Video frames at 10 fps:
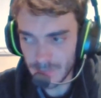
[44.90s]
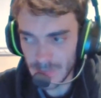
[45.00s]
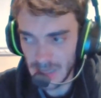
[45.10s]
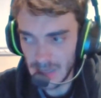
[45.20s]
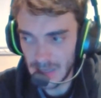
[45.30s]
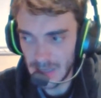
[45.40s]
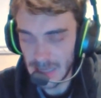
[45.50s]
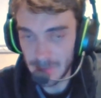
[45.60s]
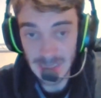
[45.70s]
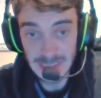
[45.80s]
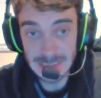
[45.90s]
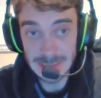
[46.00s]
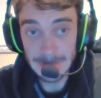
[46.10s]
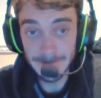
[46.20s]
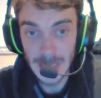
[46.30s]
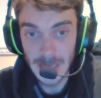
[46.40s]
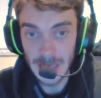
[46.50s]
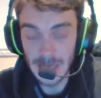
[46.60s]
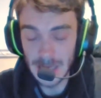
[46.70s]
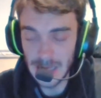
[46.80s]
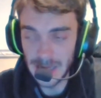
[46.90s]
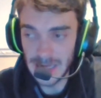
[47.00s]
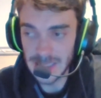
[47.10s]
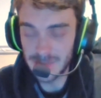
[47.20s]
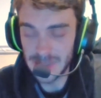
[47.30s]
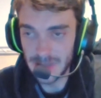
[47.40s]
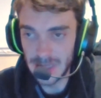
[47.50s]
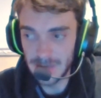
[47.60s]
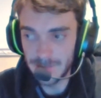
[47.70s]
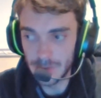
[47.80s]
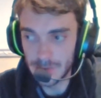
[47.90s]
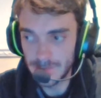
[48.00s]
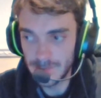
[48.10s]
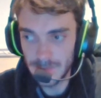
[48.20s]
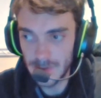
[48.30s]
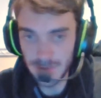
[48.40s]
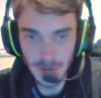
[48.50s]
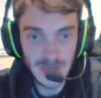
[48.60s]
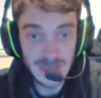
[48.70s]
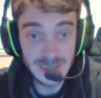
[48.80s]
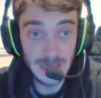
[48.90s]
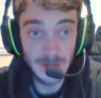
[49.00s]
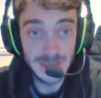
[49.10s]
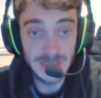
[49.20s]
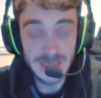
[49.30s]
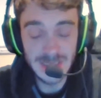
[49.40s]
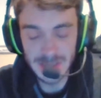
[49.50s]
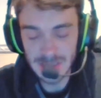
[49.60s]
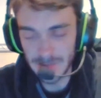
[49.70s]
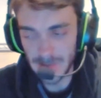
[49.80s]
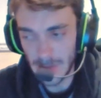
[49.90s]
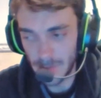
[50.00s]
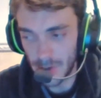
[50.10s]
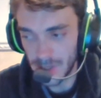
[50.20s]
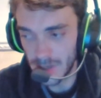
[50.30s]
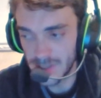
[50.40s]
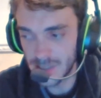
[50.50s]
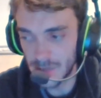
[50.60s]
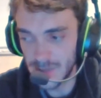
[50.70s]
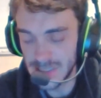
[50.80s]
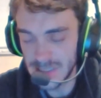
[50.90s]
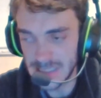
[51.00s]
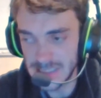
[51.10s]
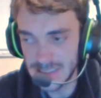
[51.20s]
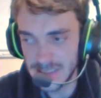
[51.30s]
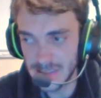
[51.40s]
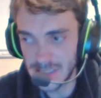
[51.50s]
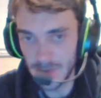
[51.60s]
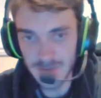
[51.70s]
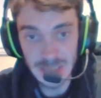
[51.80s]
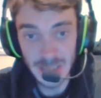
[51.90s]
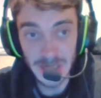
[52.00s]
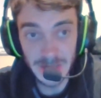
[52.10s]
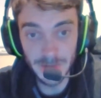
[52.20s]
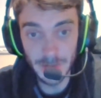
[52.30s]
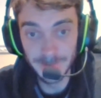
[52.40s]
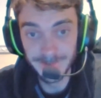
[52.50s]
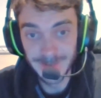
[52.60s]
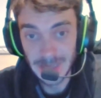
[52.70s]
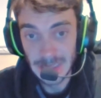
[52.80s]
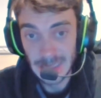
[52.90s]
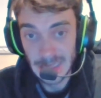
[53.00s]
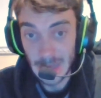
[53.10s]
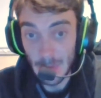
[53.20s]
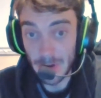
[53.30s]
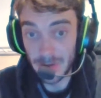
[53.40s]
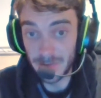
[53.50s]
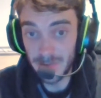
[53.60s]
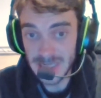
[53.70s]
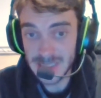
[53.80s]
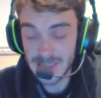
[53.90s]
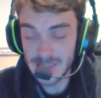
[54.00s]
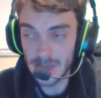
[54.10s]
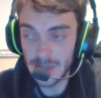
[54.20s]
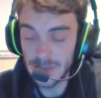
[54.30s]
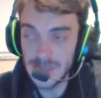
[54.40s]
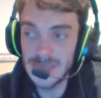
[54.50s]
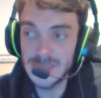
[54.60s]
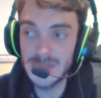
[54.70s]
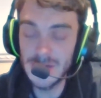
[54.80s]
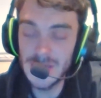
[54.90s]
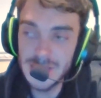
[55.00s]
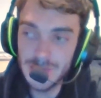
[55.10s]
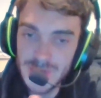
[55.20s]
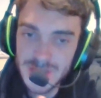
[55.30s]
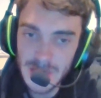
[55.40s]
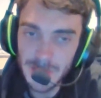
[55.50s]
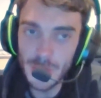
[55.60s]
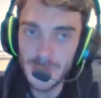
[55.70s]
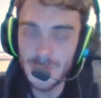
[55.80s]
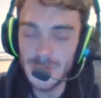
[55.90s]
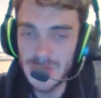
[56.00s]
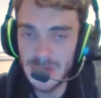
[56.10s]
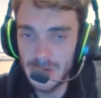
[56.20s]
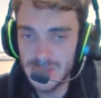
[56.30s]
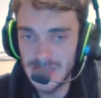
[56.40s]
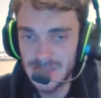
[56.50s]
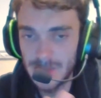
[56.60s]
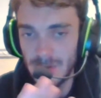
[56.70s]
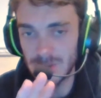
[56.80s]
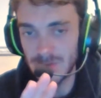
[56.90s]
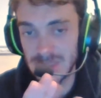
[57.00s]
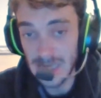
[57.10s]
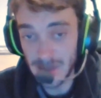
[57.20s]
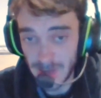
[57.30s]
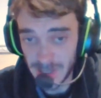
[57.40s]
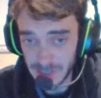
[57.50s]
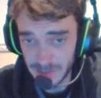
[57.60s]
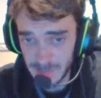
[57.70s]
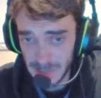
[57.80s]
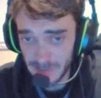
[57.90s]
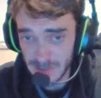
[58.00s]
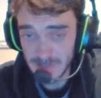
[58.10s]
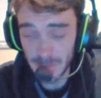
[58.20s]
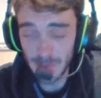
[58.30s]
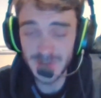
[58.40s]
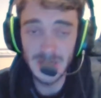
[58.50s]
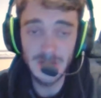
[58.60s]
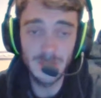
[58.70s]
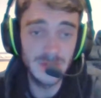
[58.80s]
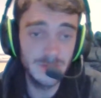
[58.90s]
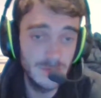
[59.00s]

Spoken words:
at Man City and has been there for a few years now as an assistant to Pep Guardiola. So he's obviously learning from one of the best. So it's a risky appointment with Mikel Arteta because of his lack of managerial experience. But we've seen with